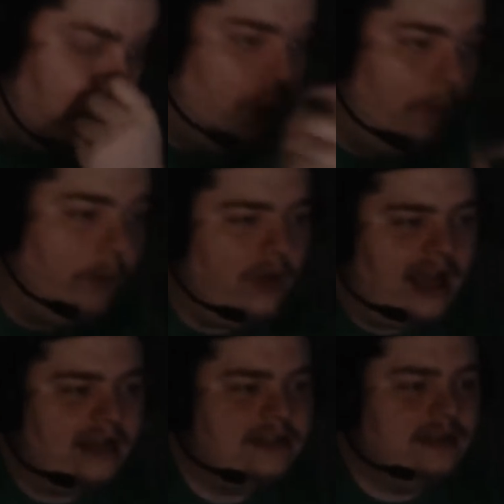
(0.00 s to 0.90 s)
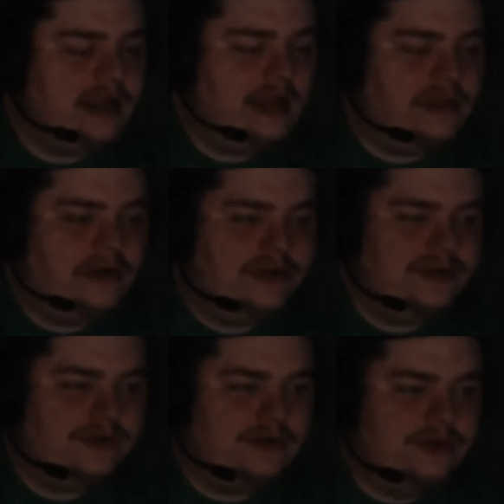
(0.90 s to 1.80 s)
Oh, actually, yeah, there
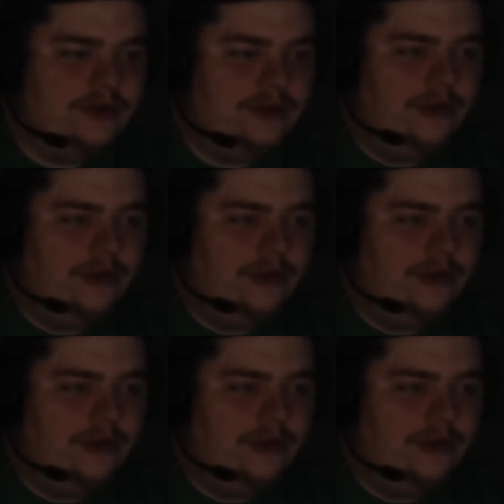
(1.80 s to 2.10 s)
is.